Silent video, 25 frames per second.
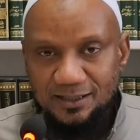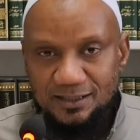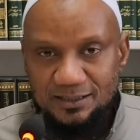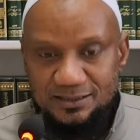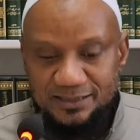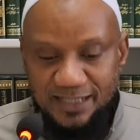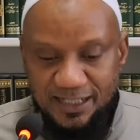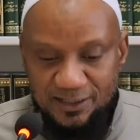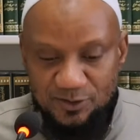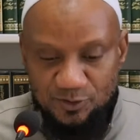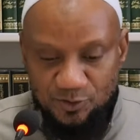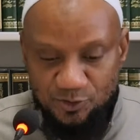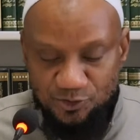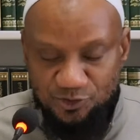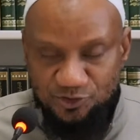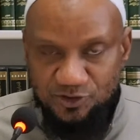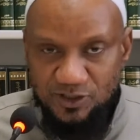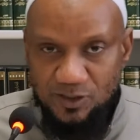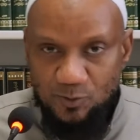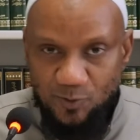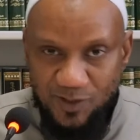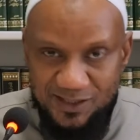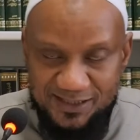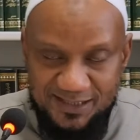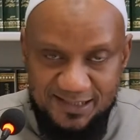that to see
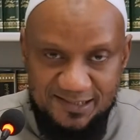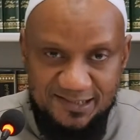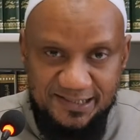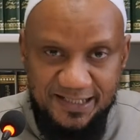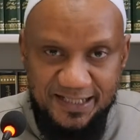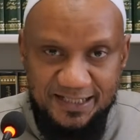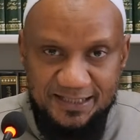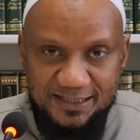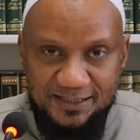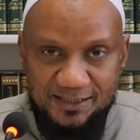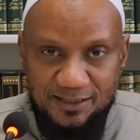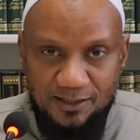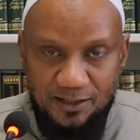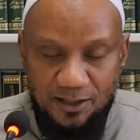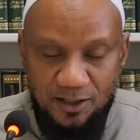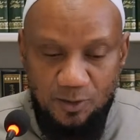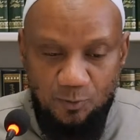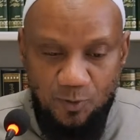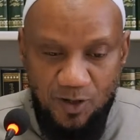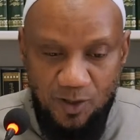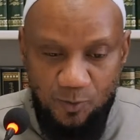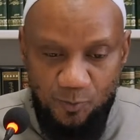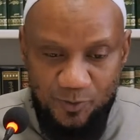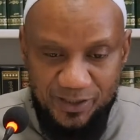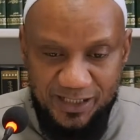what is said or
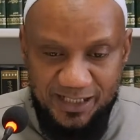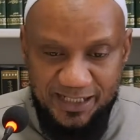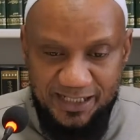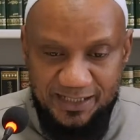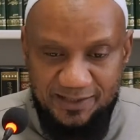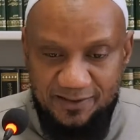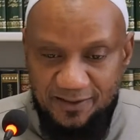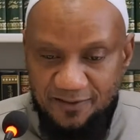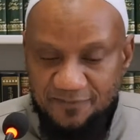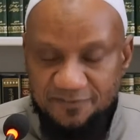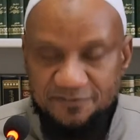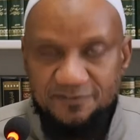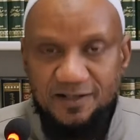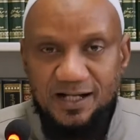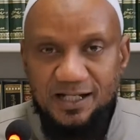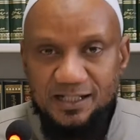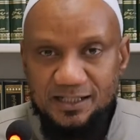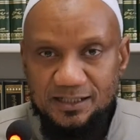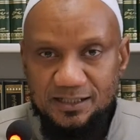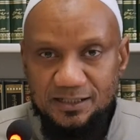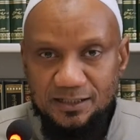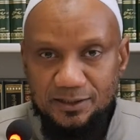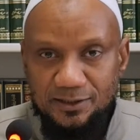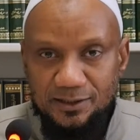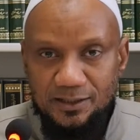what we can
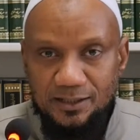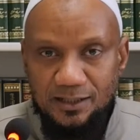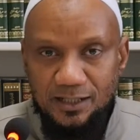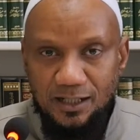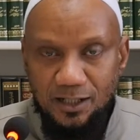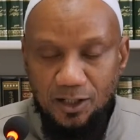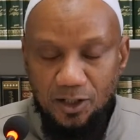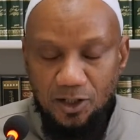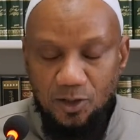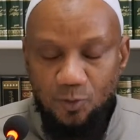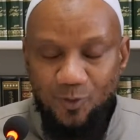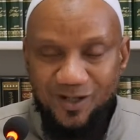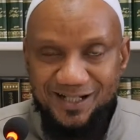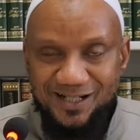find or what